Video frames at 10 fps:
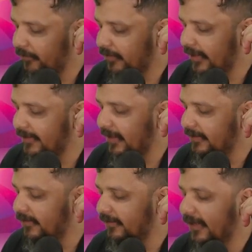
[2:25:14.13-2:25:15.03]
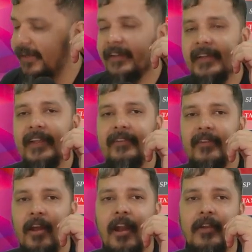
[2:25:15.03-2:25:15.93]
said that this entry is
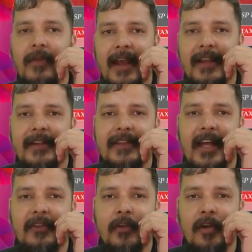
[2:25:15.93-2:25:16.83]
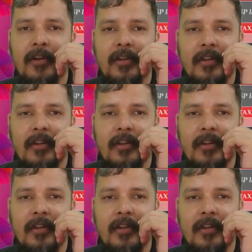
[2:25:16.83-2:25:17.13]
not valid, therefore